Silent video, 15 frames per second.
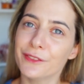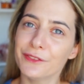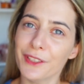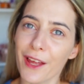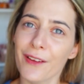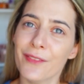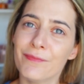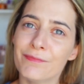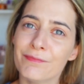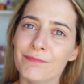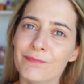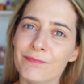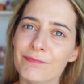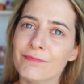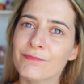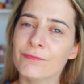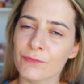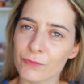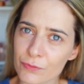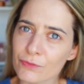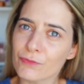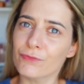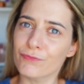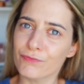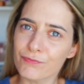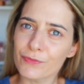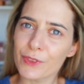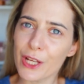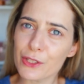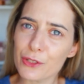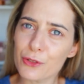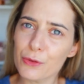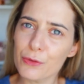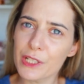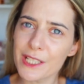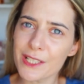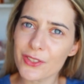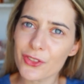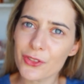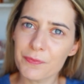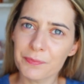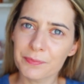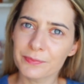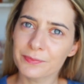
Yeah, let's do this.